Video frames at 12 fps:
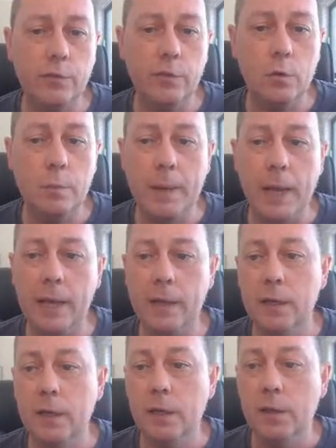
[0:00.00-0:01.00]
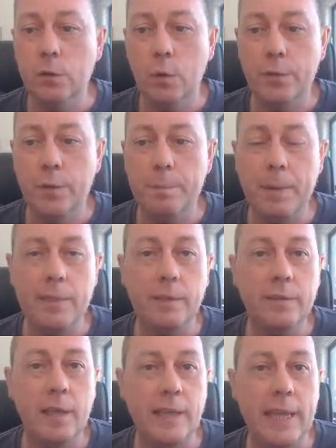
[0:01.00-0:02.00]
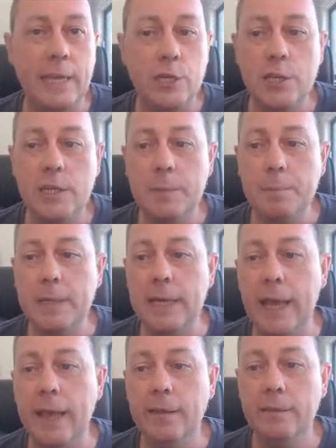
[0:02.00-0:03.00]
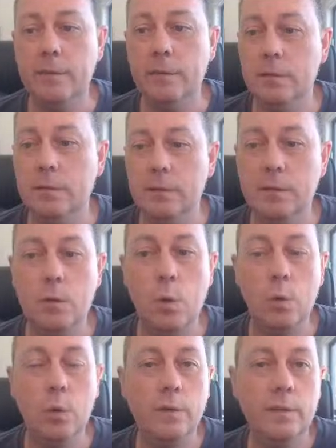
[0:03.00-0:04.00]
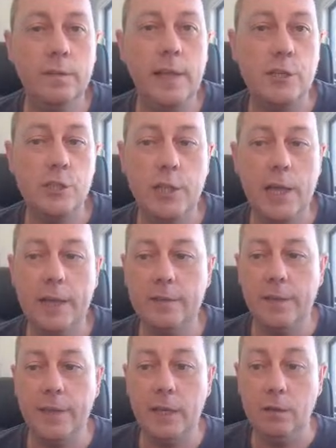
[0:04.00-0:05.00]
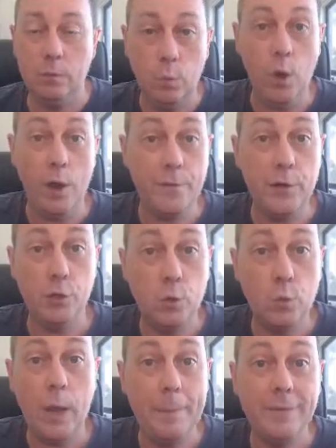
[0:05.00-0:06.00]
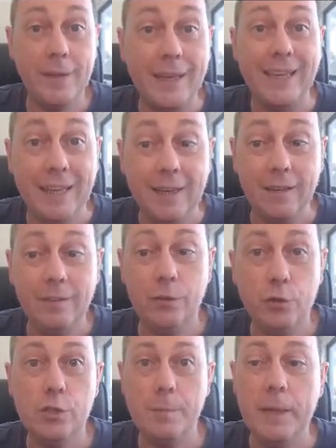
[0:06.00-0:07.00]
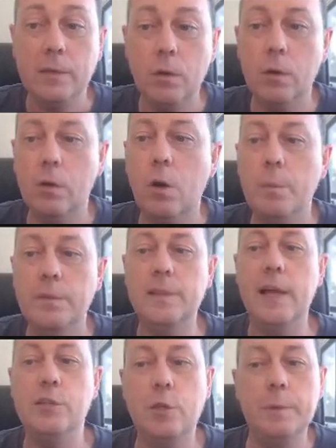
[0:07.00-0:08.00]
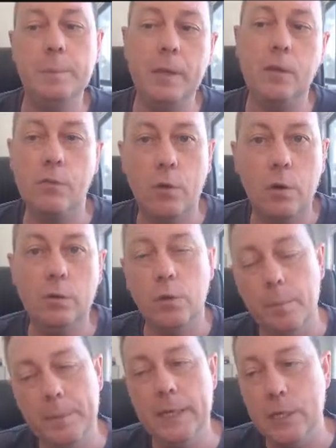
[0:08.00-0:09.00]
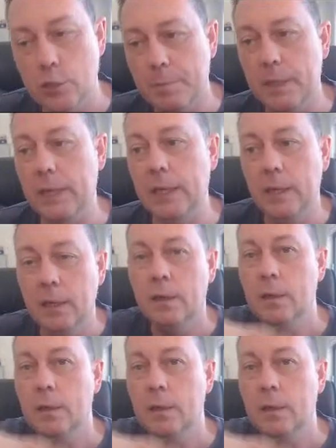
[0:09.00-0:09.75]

just go back. So the bit that says https:// and then whatever your website is, yourdomain.com/wp-cron.php